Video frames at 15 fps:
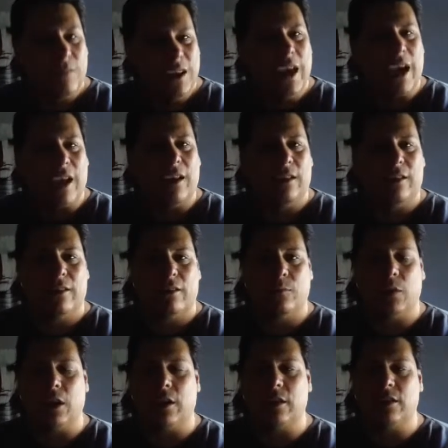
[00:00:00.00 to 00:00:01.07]
Yeah,
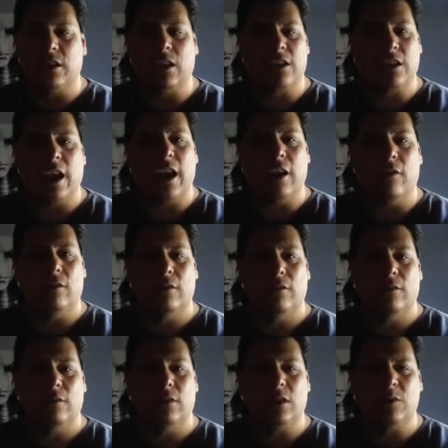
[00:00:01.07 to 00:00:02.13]
because it doesn't count.
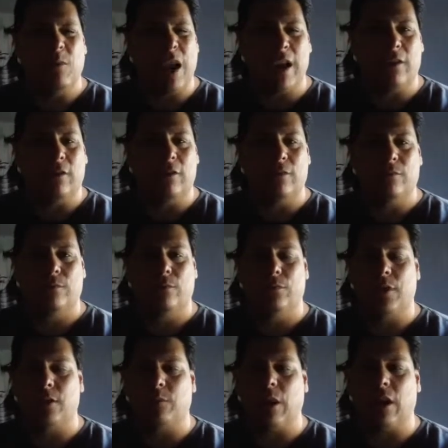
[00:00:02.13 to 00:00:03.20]
Doesn't matter.
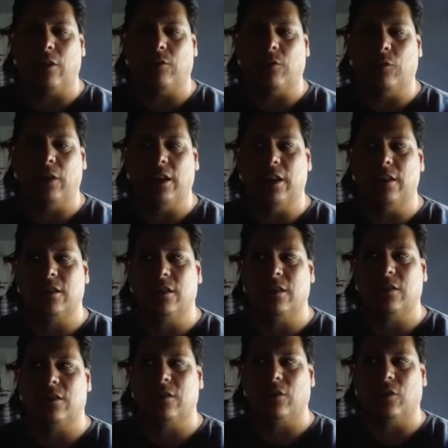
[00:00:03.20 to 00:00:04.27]
Doesn't matter if you read these
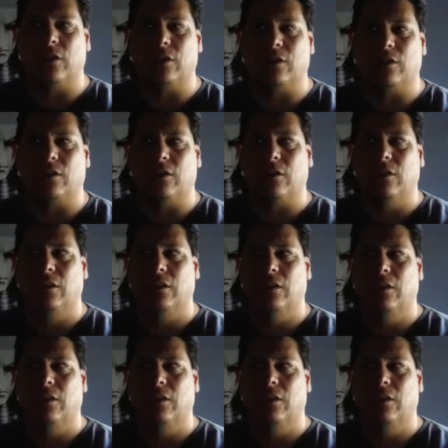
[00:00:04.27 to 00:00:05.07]
stories are